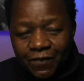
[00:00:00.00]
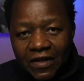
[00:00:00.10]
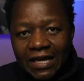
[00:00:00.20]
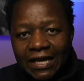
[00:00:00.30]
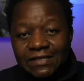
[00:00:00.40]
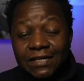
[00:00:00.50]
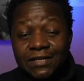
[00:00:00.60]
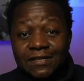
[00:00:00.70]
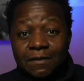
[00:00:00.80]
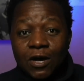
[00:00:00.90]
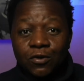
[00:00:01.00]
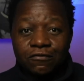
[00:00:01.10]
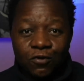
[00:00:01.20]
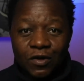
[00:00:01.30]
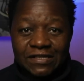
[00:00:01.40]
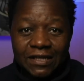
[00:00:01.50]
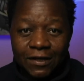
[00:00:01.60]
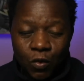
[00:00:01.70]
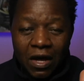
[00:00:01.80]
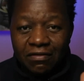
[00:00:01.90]
it's not just about focusing
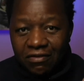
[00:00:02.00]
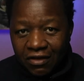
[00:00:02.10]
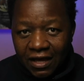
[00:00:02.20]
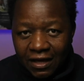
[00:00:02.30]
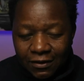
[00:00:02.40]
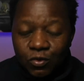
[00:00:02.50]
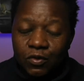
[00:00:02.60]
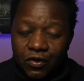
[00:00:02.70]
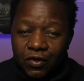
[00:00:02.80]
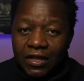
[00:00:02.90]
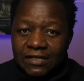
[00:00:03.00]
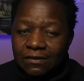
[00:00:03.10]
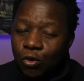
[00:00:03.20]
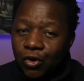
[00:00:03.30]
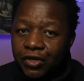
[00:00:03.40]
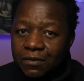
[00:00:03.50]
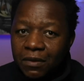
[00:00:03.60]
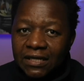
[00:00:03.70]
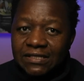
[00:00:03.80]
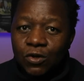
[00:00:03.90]
in one thing, although that's important,
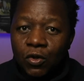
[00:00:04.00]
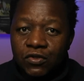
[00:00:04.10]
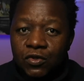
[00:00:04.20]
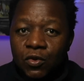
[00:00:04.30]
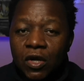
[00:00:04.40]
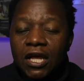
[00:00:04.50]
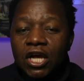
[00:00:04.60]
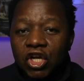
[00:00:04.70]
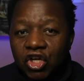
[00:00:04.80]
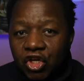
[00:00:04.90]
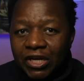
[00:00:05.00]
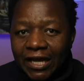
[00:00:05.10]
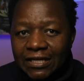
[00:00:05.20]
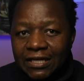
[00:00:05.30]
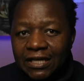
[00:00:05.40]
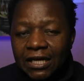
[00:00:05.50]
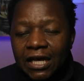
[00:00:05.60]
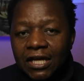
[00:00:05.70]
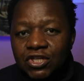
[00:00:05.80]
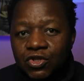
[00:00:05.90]
but it's also a good idea
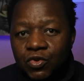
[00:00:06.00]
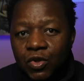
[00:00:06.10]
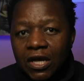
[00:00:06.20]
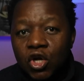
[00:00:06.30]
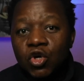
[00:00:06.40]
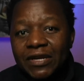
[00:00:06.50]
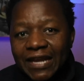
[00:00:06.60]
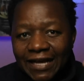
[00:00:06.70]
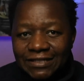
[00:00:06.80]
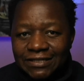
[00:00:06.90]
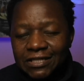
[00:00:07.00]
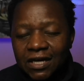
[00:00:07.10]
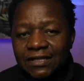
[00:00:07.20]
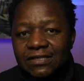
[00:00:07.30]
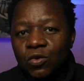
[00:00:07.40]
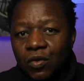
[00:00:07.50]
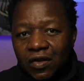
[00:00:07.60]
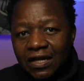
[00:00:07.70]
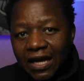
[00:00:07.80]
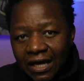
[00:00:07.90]
to connect the dots
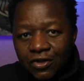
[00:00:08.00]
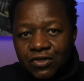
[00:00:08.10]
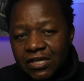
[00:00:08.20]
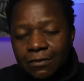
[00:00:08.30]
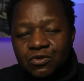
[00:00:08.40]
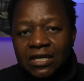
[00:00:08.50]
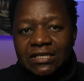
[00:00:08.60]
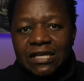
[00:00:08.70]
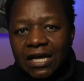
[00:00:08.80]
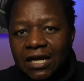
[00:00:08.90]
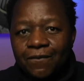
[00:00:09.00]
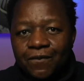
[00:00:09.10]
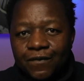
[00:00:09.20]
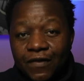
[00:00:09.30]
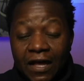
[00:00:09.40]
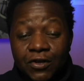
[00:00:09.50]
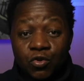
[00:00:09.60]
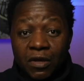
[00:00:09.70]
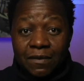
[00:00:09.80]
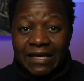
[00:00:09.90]
with other subjects that you
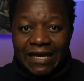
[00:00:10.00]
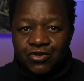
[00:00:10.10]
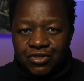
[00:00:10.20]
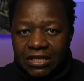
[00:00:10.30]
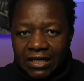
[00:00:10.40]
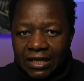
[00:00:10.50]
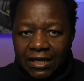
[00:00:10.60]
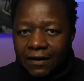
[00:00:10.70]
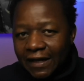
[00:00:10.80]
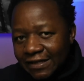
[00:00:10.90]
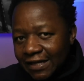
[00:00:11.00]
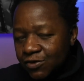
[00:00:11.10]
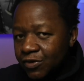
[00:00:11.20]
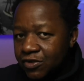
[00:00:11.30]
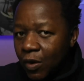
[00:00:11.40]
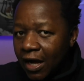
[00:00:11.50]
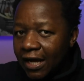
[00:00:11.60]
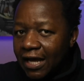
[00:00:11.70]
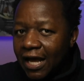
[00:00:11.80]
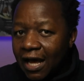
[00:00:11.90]
may be interested in. And that's the reason
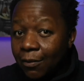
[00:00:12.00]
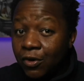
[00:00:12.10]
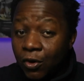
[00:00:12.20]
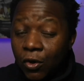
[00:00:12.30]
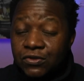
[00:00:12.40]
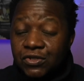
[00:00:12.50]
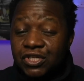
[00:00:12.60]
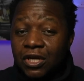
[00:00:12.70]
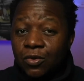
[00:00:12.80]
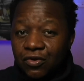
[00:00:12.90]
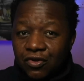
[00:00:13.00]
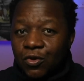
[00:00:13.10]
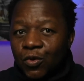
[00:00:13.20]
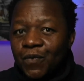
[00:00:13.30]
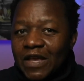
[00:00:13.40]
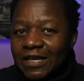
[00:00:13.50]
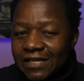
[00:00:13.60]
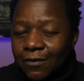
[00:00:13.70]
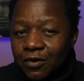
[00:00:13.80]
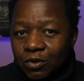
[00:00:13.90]
why I'm going to also share with you
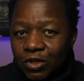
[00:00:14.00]
some of the books